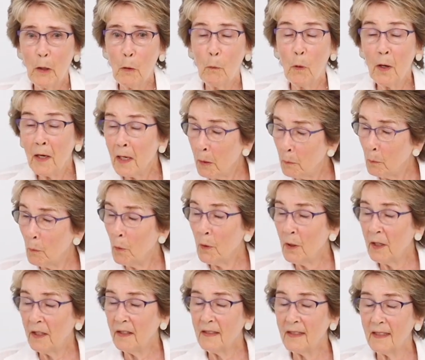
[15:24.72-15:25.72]
what I
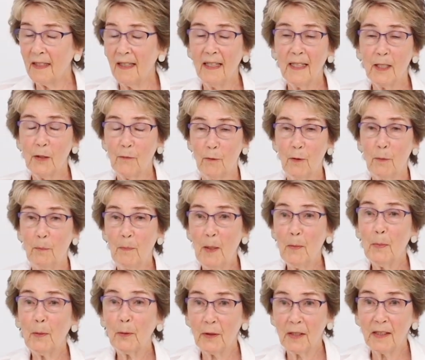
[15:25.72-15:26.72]
want is for
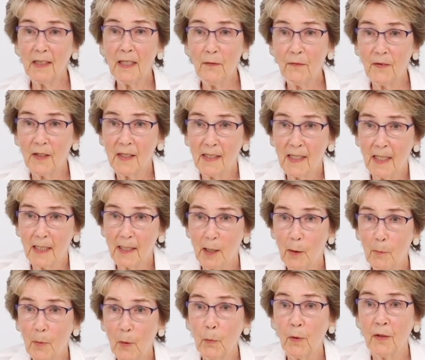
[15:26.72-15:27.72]
people to leave this
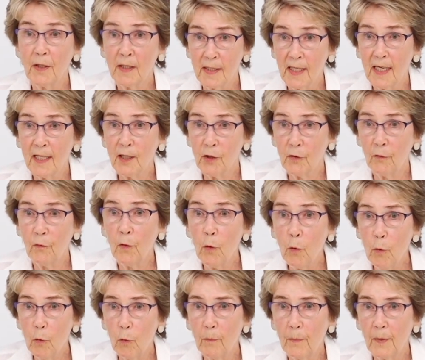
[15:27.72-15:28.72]
exhibit with a sense of
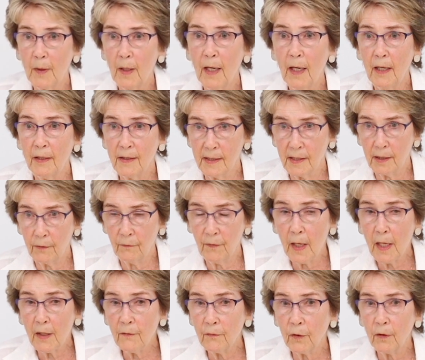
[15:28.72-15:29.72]
hope and
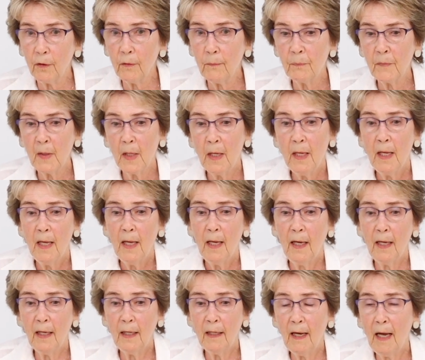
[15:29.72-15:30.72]
survival.
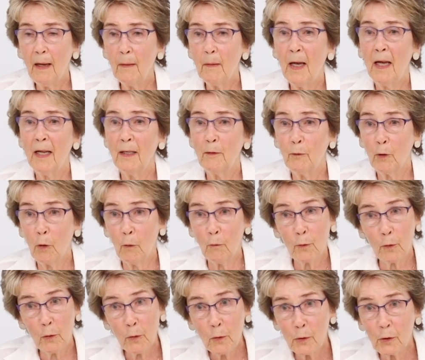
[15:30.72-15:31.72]
And of
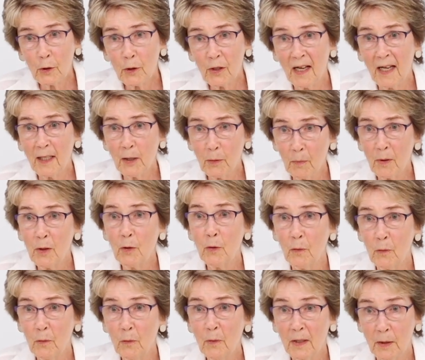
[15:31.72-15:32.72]
course, as we
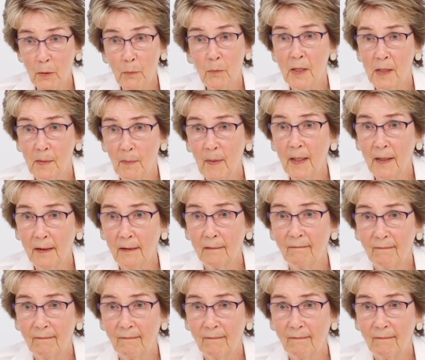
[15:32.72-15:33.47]
know, as we speak